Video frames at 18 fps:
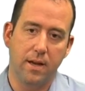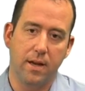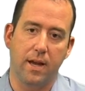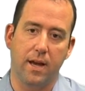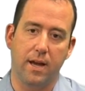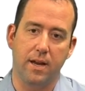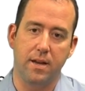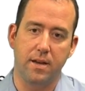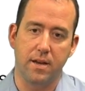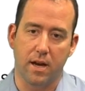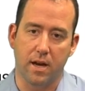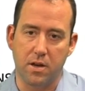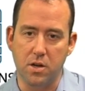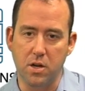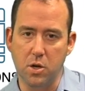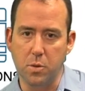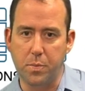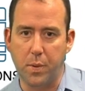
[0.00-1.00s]
and a
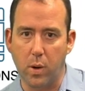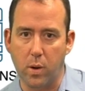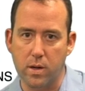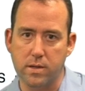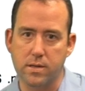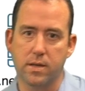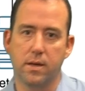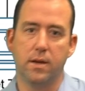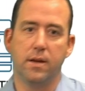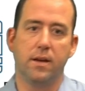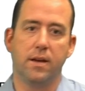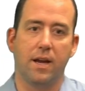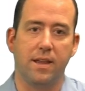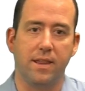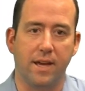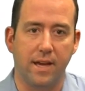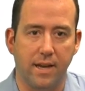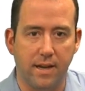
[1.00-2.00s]
new port,
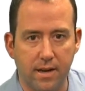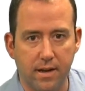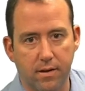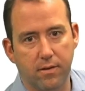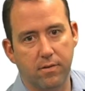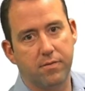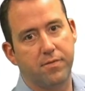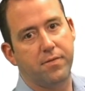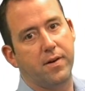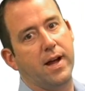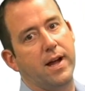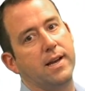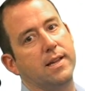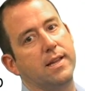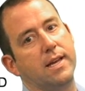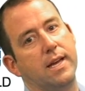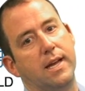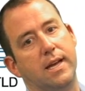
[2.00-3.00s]
and then
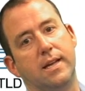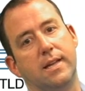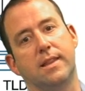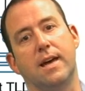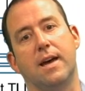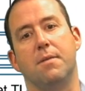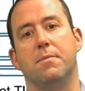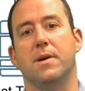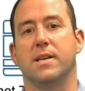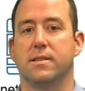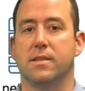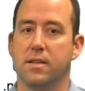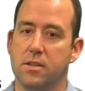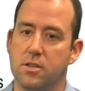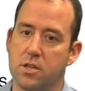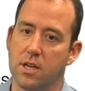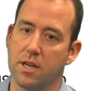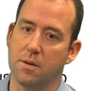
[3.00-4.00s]
finally that
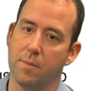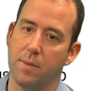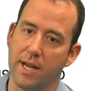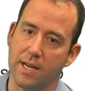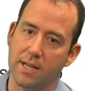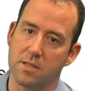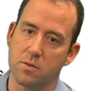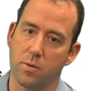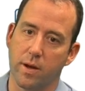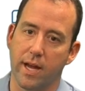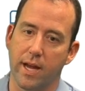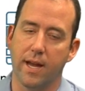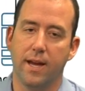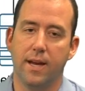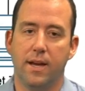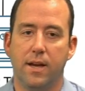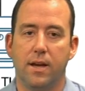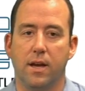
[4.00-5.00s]
message can make its way
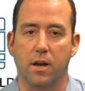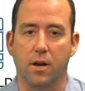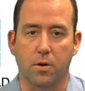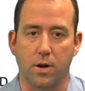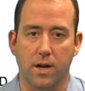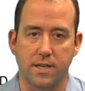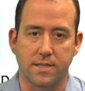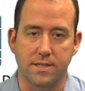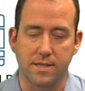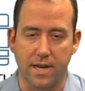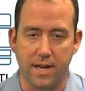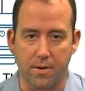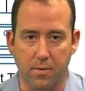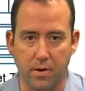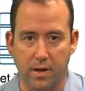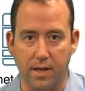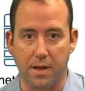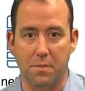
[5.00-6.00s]
across the network.